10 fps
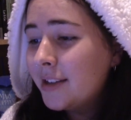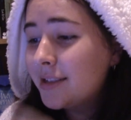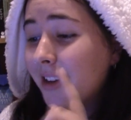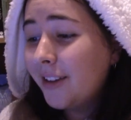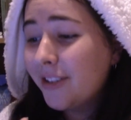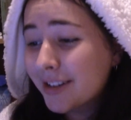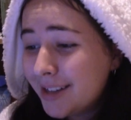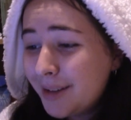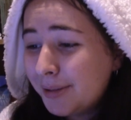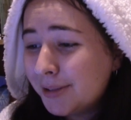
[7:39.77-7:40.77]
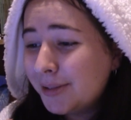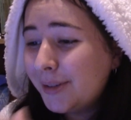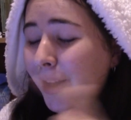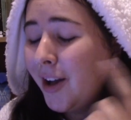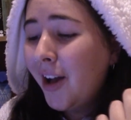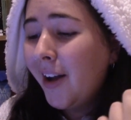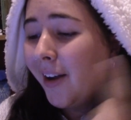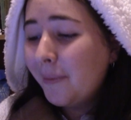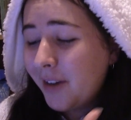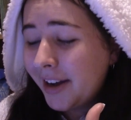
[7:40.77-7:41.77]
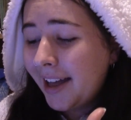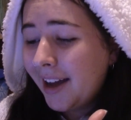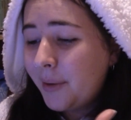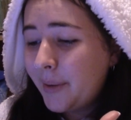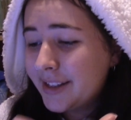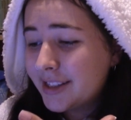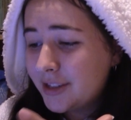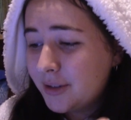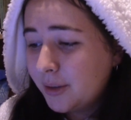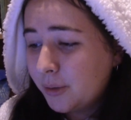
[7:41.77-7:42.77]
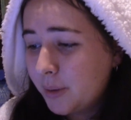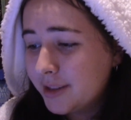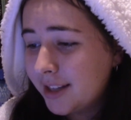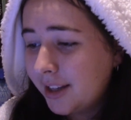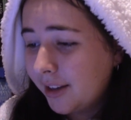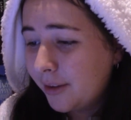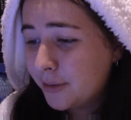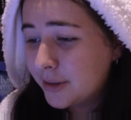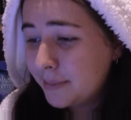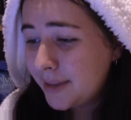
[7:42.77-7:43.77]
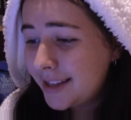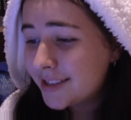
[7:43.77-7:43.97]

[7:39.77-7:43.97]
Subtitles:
So for example, right now it's doing all the ones that are local to me.